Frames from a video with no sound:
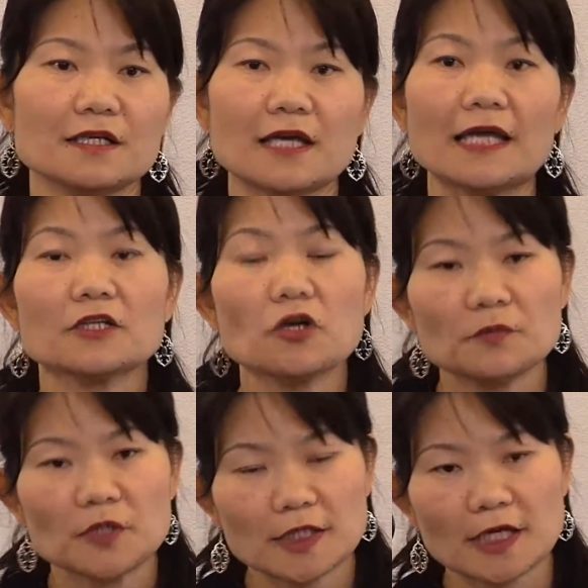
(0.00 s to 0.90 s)
And
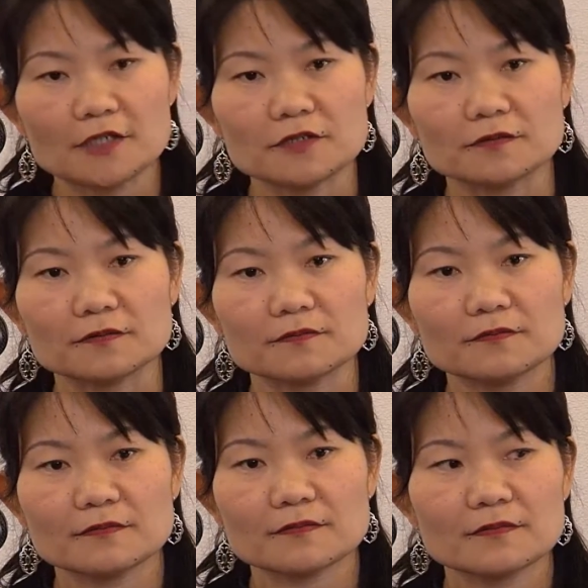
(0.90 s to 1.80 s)
communication.
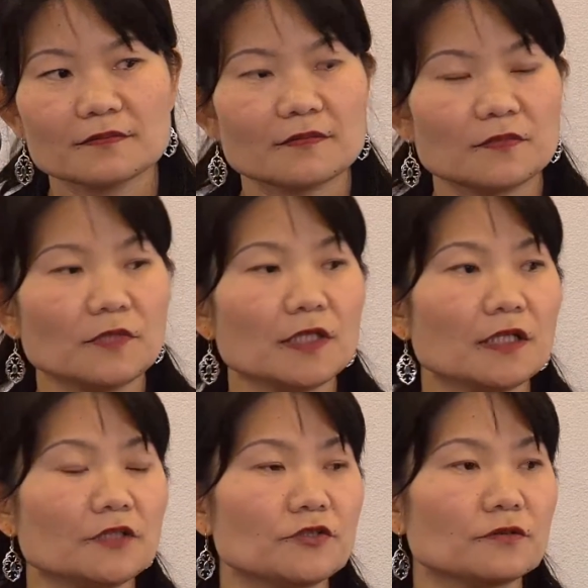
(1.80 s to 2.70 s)
We
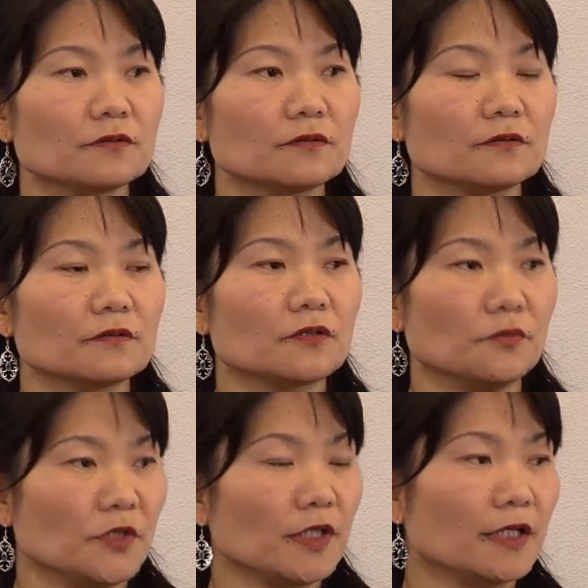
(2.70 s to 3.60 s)
need to
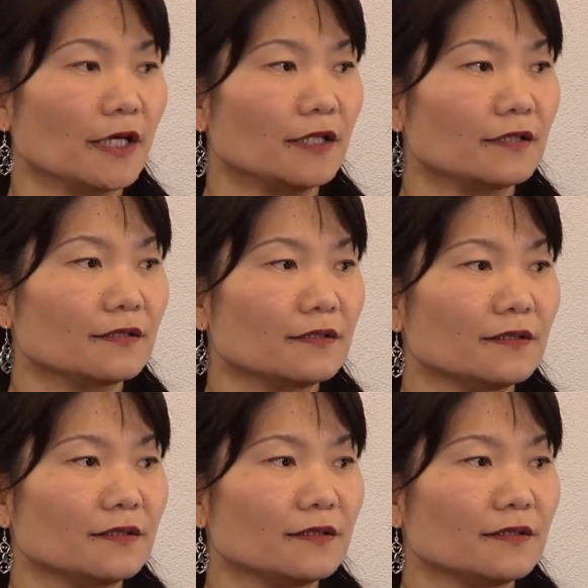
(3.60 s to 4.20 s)
communicate,